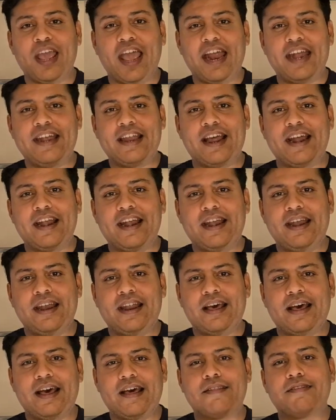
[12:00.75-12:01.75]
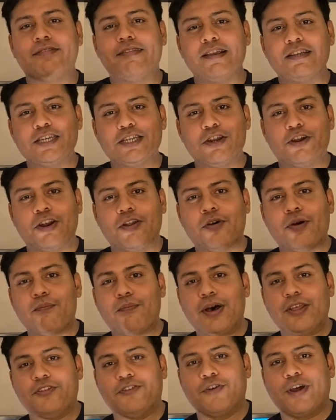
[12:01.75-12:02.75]
had done a session on our
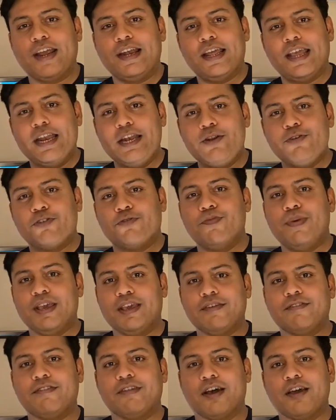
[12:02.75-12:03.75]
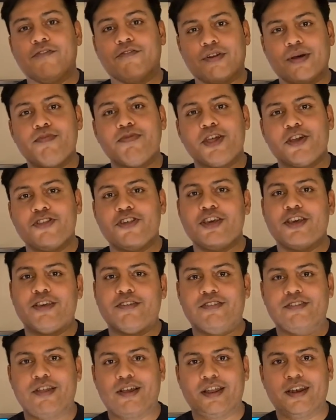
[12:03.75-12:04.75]
bus ride into Uzbekistan from
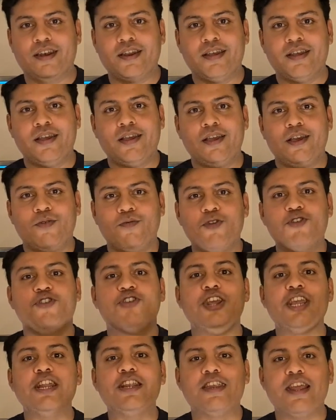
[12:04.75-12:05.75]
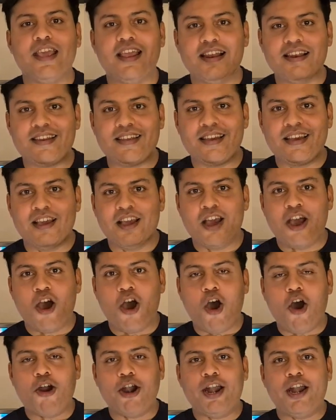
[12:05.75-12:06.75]
Tajikistan, which detailed
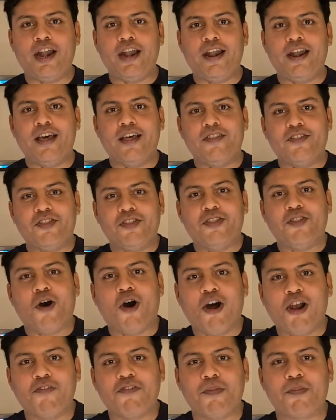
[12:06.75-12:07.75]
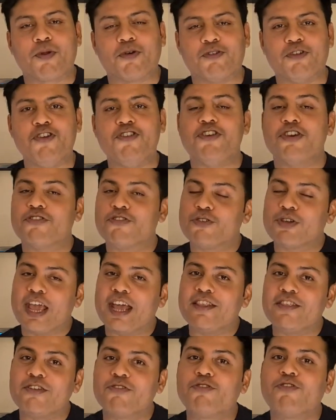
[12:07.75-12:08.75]
on all of the procedures to
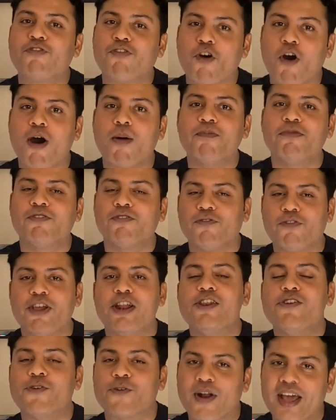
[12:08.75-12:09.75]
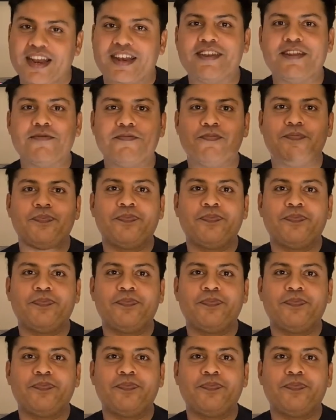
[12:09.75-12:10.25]
get those forms filled right.